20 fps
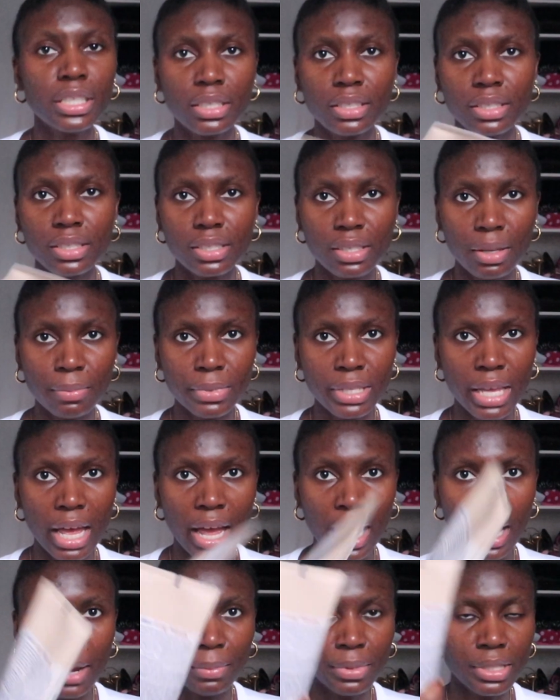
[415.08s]

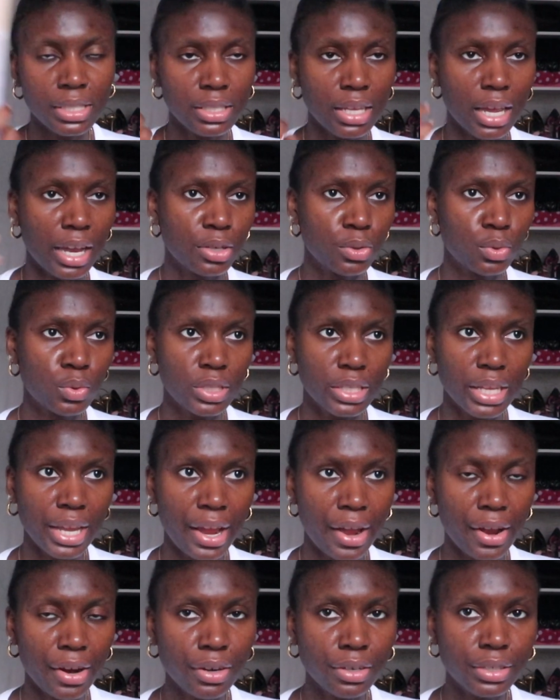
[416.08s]
sometimes. I use
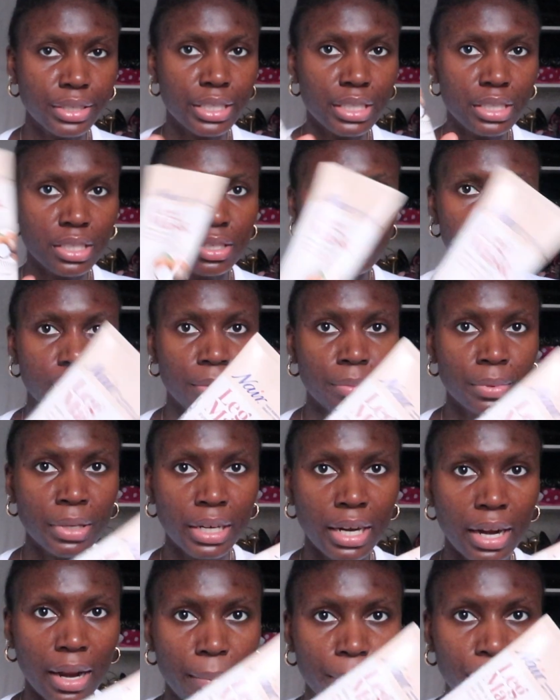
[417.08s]
Nair. This is
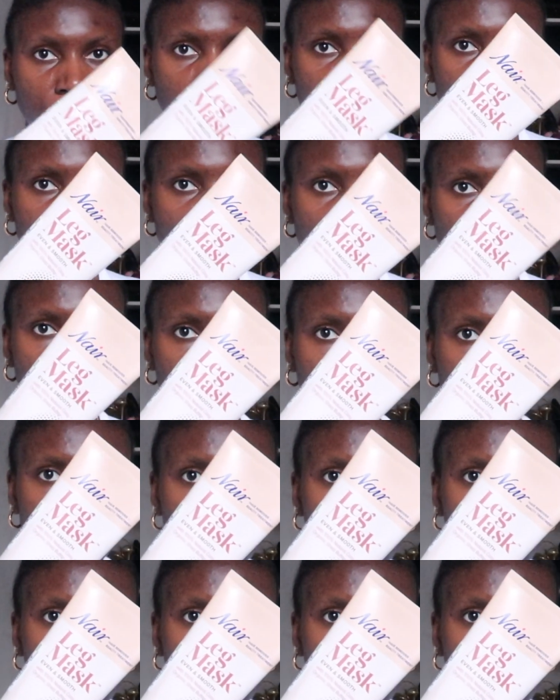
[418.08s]
something that I picked up. It's